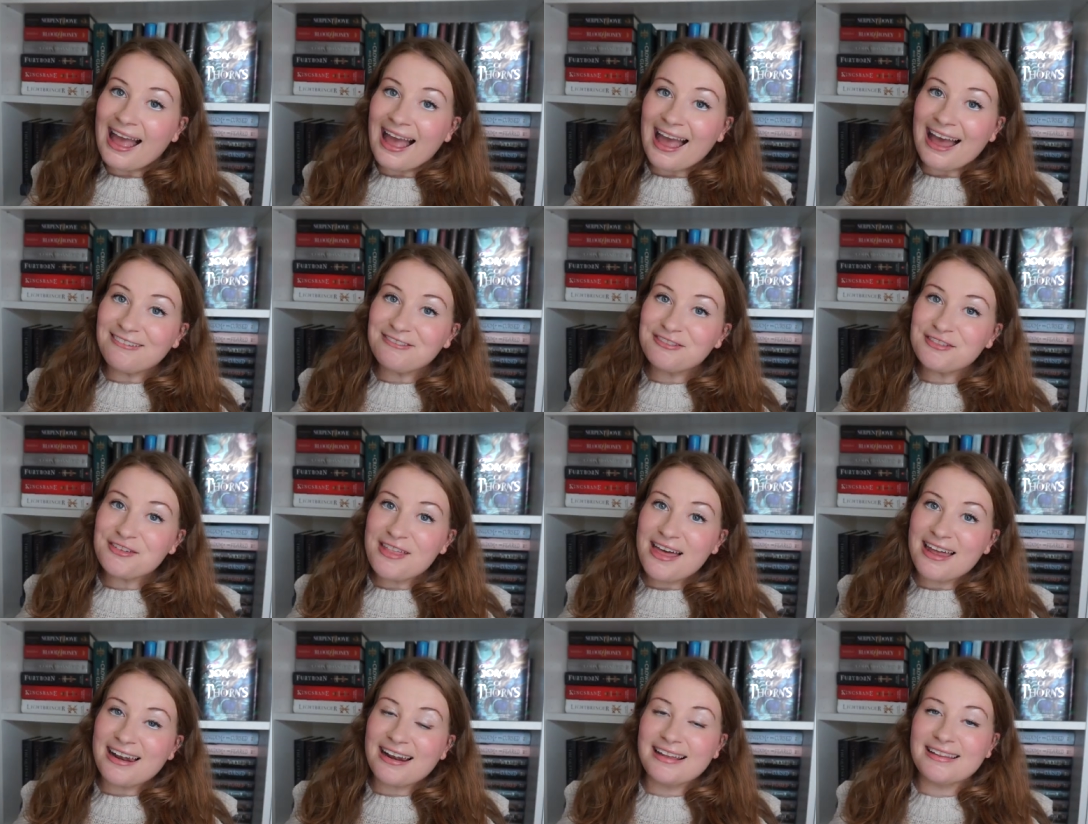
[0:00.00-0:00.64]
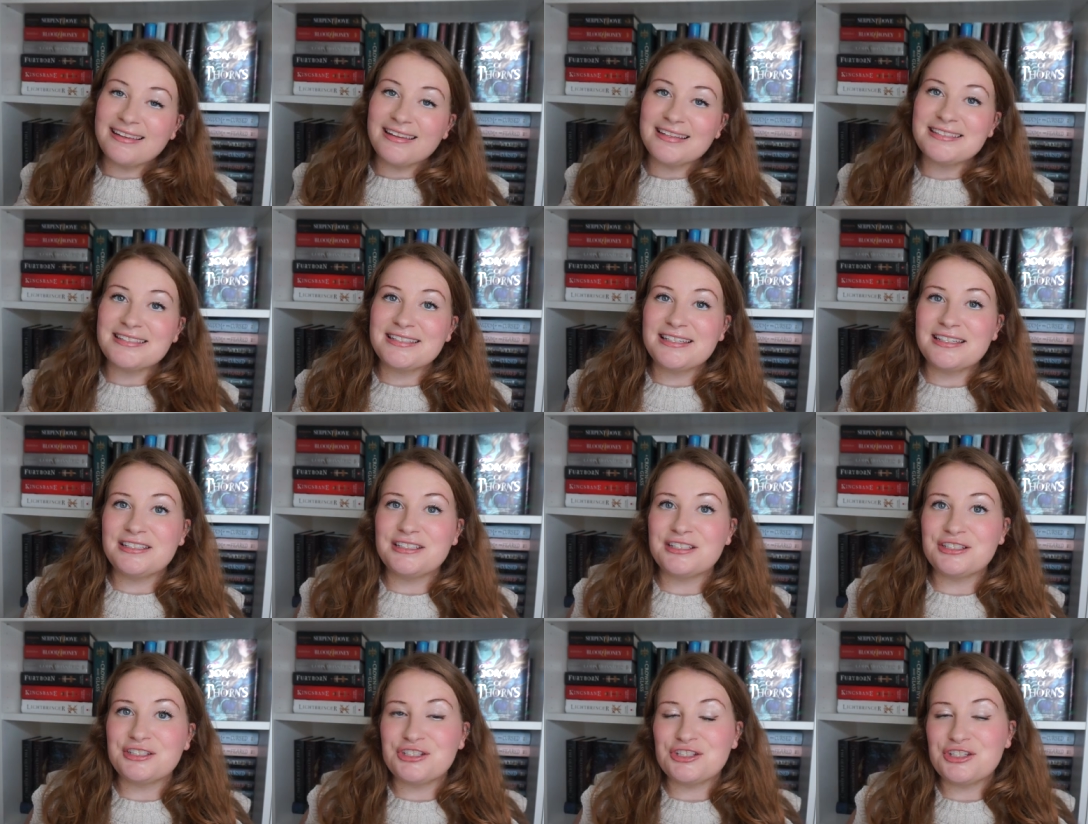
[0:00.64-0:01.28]
After that, I
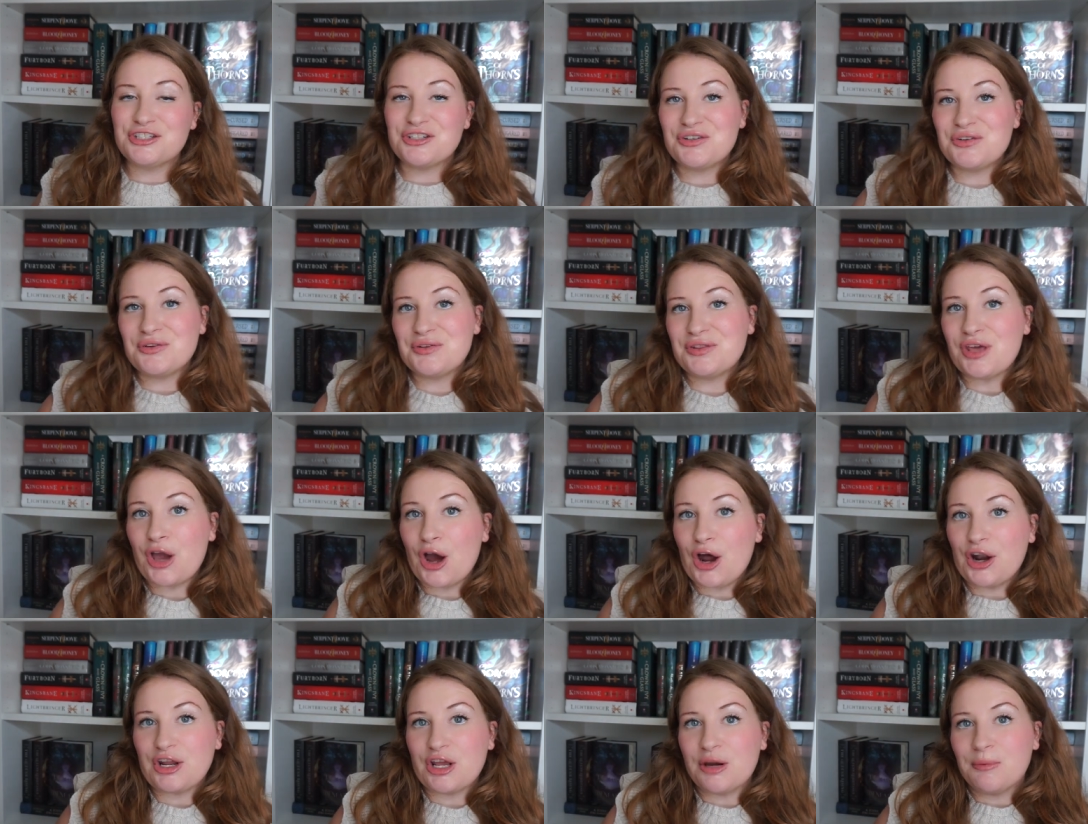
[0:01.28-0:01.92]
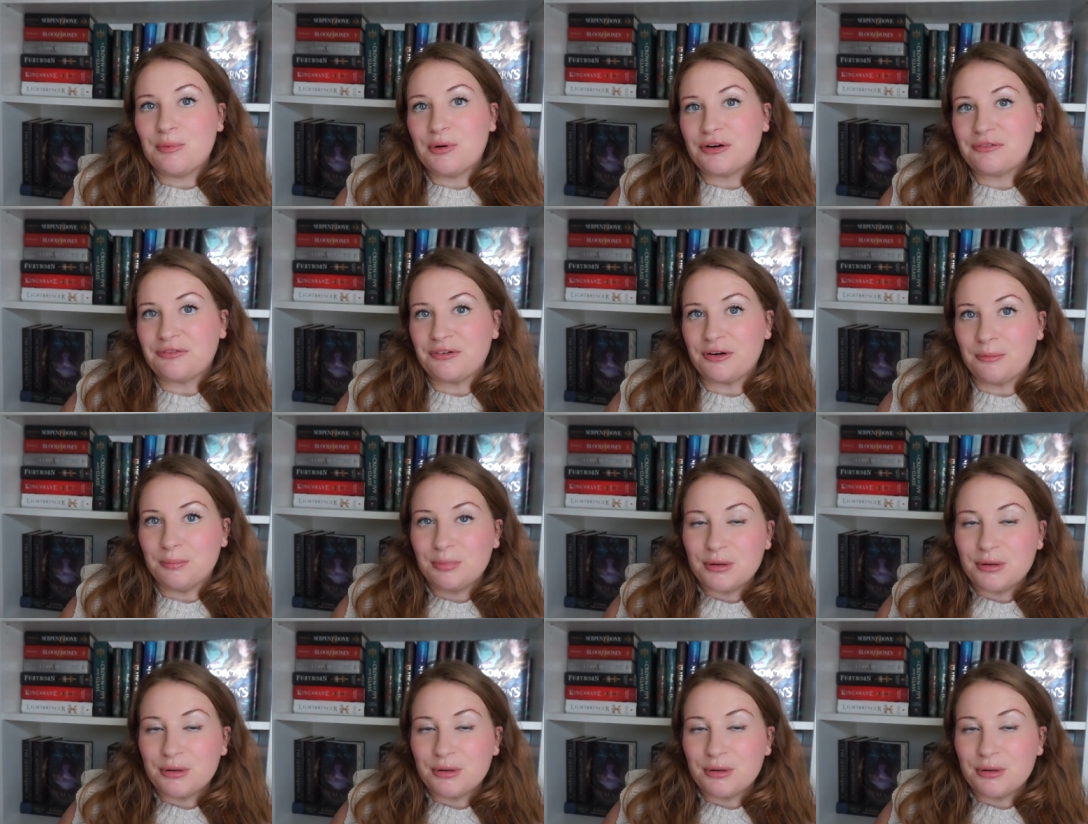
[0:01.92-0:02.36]
listened to the audiobook for